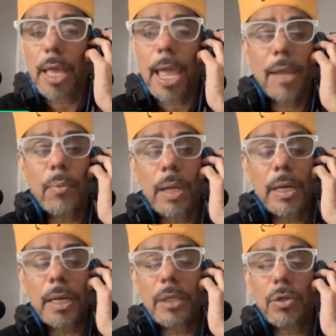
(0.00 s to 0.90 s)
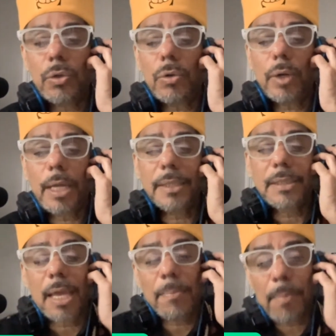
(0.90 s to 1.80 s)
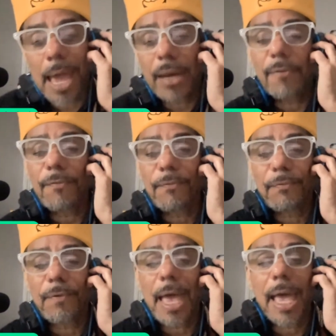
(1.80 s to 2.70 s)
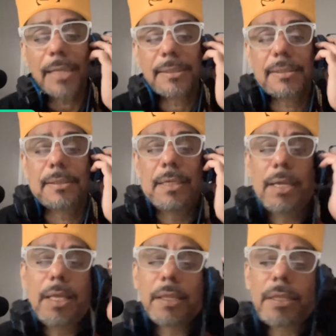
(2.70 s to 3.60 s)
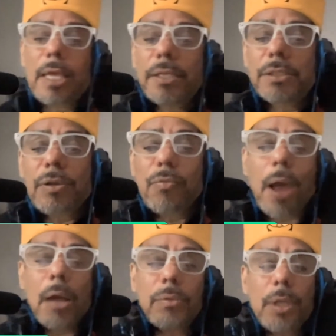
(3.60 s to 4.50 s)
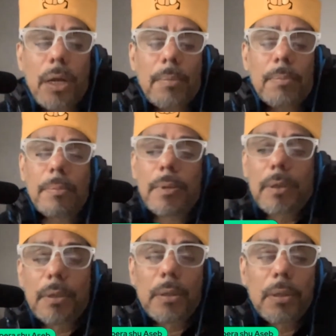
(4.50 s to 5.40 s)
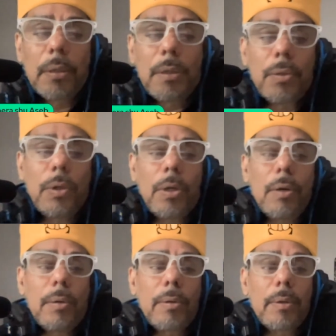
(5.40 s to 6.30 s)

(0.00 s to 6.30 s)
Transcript: And what do? Is they manifest things around them, you know.